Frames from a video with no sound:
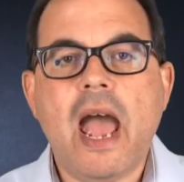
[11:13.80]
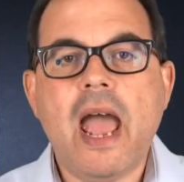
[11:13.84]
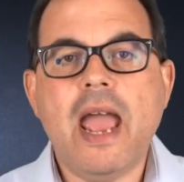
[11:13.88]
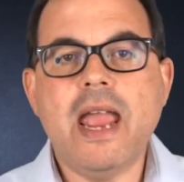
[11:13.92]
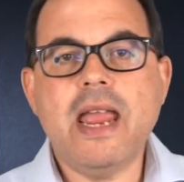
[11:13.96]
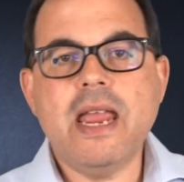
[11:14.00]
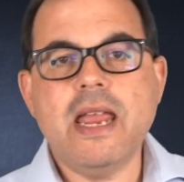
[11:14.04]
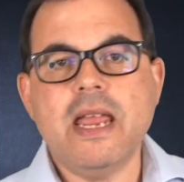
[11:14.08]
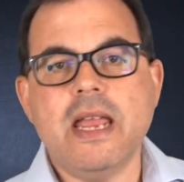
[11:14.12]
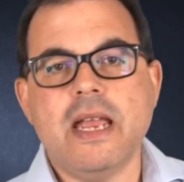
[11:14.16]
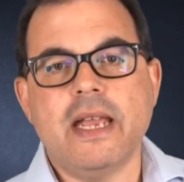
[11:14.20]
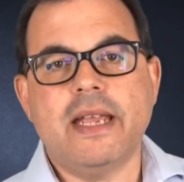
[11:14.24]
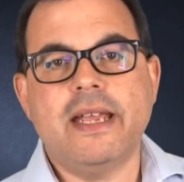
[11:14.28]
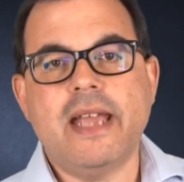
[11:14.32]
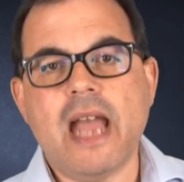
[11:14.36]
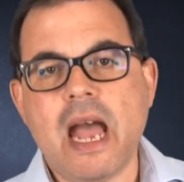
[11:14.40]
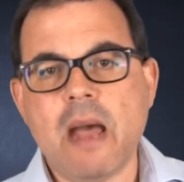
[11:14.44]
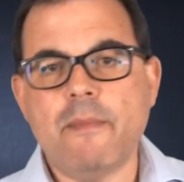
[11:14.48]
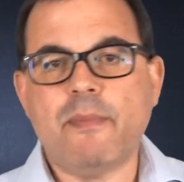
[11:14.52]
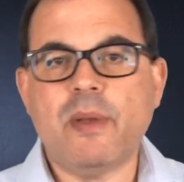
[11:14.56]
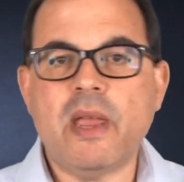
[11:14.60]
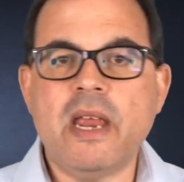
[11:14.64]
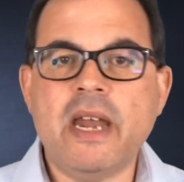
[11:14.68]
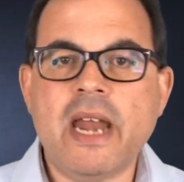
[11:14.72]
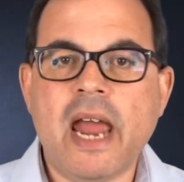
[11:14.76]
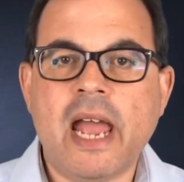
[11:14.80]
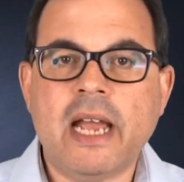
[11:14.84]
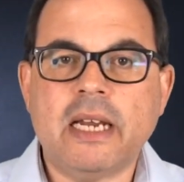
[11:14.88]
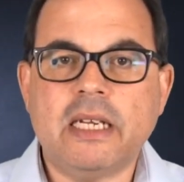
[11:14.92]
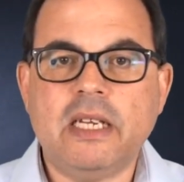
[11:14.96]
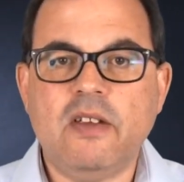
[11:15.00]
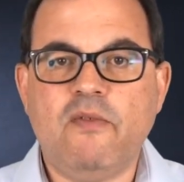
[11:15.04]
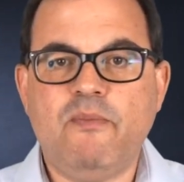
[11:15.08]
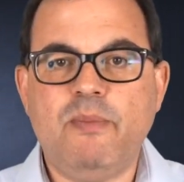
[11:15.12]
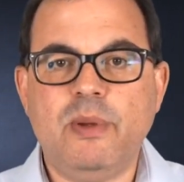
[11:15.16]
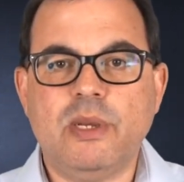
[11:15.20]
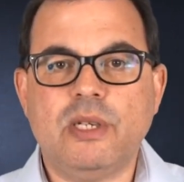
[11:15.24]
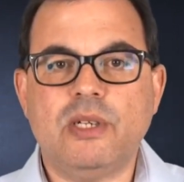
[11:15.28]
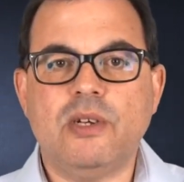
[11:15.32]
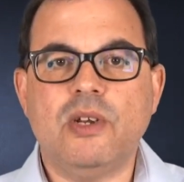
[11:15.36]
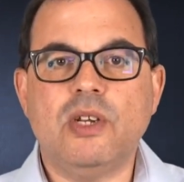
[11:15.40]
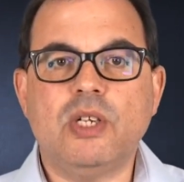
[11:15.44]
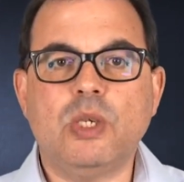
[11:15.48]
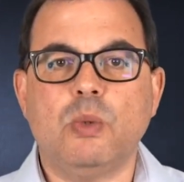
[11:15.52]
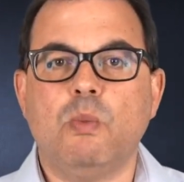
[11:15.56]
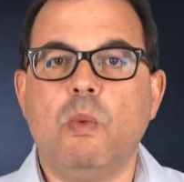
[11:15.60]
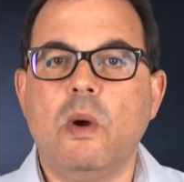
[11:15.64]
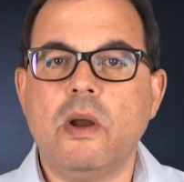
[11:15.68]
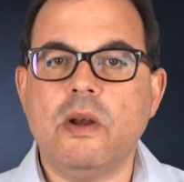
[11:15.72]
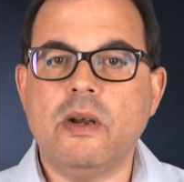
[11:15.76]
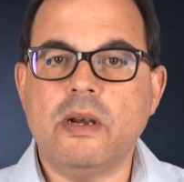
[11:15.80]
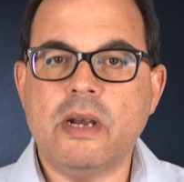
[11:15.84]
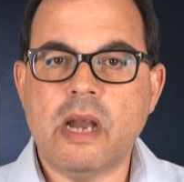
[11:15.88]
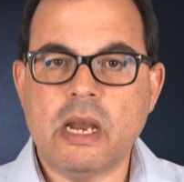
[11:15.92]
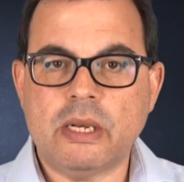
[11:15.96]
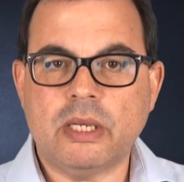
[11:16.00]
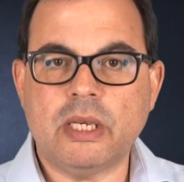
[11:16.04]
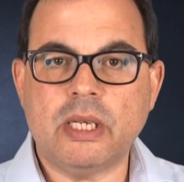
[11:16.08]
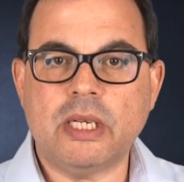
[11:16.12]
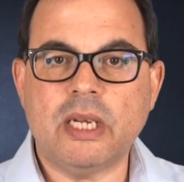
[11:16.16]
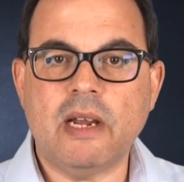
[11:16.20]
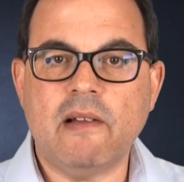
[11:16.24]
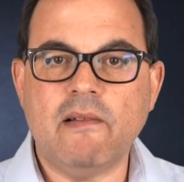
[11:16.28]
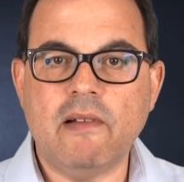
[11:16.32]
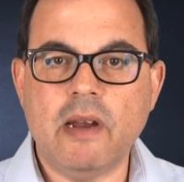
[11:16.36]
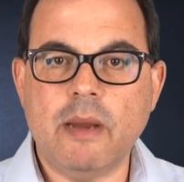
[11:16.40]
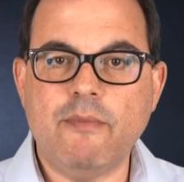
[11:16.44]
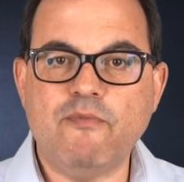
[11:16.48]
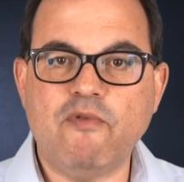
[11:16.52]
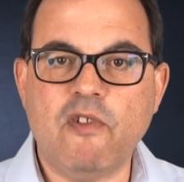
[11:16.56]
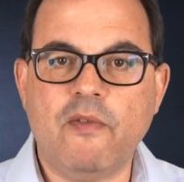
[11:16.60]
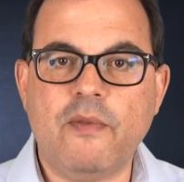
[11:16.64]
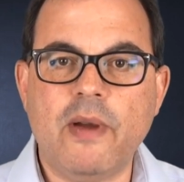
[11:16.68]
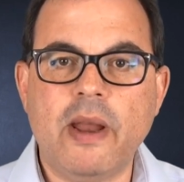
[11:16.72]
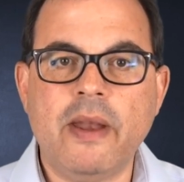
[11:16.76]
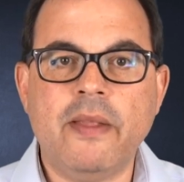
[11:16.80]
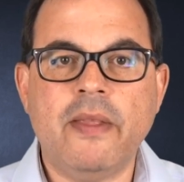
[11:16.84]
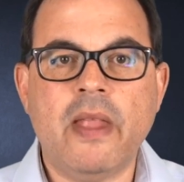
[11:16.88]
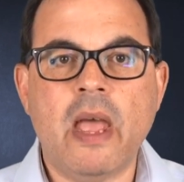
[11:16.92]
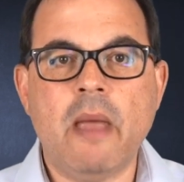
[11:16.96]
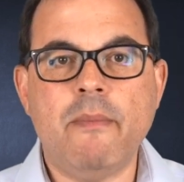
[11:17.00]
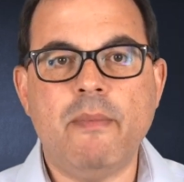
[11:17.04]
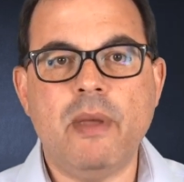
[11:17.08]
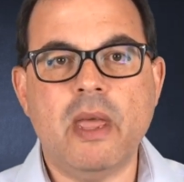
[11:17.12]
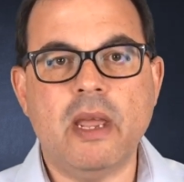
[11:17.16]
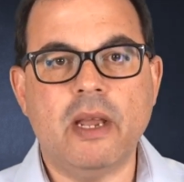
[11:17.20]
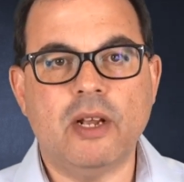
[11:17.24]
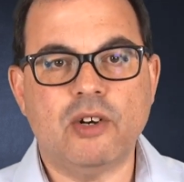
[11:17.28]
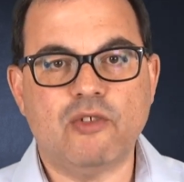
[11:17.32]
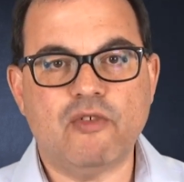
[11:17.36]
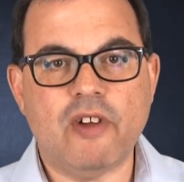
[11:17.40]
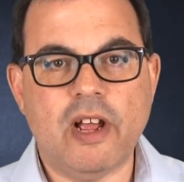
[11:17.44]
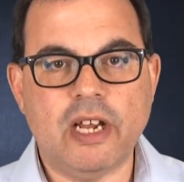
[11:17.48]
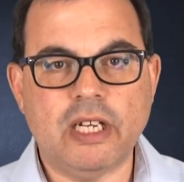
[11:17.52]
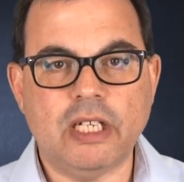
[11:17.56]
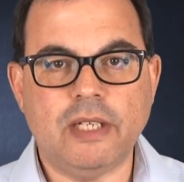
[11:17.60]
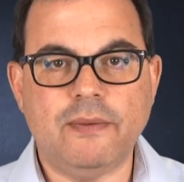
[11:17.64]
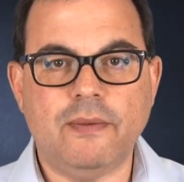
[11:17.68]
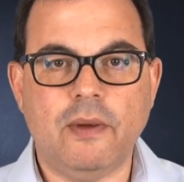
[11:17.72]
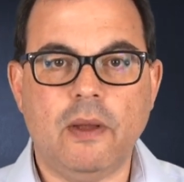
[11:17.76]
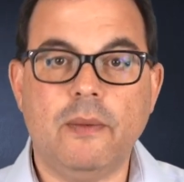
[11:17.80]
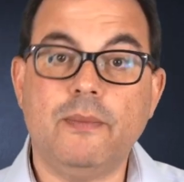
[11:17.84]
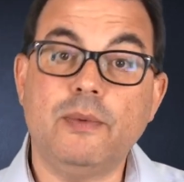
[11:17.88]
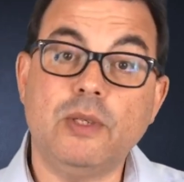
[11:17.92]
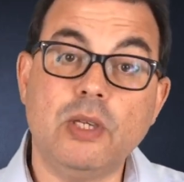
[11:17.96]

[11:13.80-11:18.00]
A gap in active business won't necessarily prevent there being a transfer.